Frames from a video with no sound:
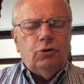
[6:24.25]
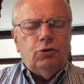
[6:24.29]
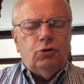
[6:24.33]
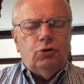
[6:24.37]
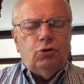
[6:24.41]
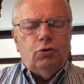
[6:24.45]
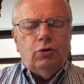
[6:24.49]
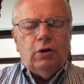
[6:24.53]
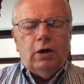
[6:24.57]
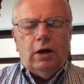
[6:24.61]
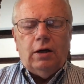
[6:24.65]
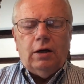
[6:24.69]

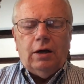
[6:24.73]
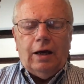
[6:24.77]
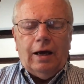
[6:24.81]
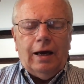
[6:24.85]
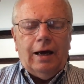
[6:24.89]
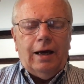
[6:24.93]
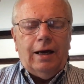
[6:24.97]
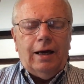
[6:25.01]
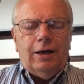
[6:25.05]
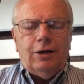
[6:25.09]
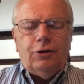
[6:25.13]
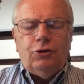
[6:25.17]
Do not
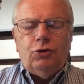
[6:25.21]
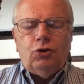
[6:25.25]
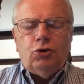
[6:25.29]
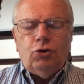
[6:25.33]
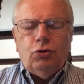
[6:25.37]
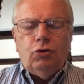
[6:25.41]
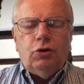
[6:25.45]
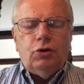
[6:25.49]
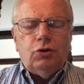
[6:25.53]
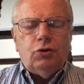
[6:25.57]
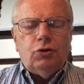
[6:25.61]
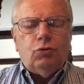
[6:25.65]
add to
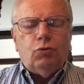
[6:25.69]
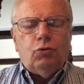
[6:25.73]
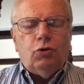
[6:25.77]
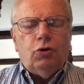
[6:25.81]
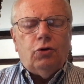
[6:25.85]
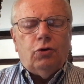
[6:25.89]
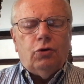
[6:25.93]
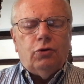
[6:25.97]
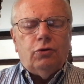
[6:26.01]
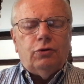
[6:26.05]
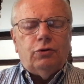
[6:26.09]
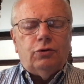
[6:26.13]
his
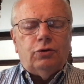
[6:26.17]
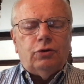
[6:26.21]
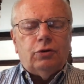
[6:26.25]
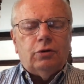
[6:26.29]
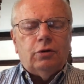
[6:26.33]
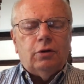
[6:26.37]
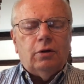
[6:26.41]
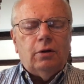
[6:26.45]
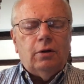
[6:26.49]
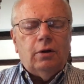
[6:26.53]
words,